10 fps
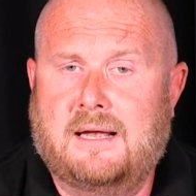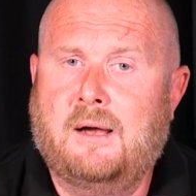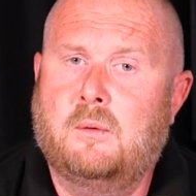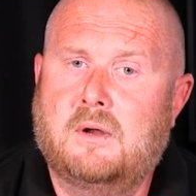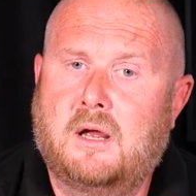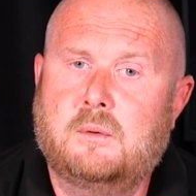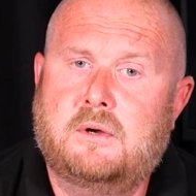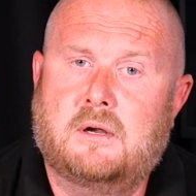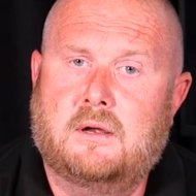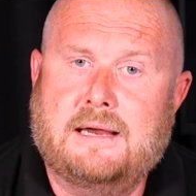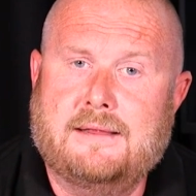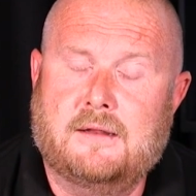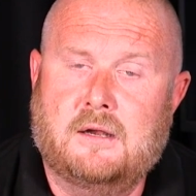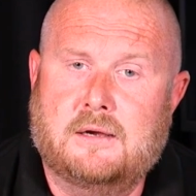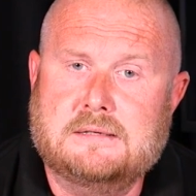How low can I get
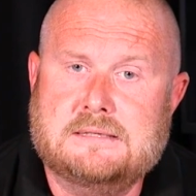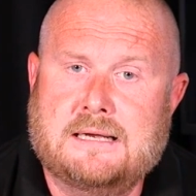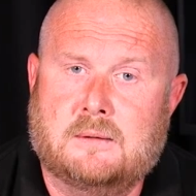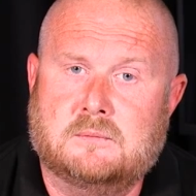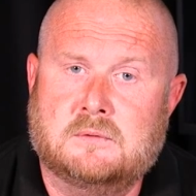the light down?